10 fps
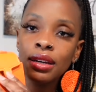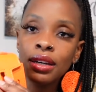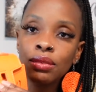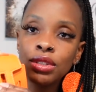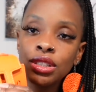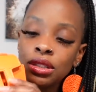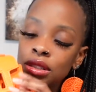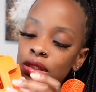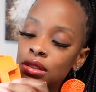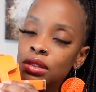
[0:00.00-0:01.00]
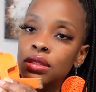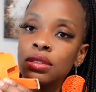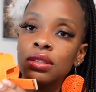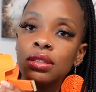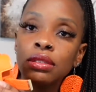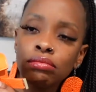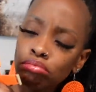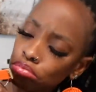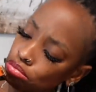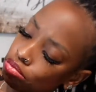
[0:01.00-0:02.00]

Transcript: I would just put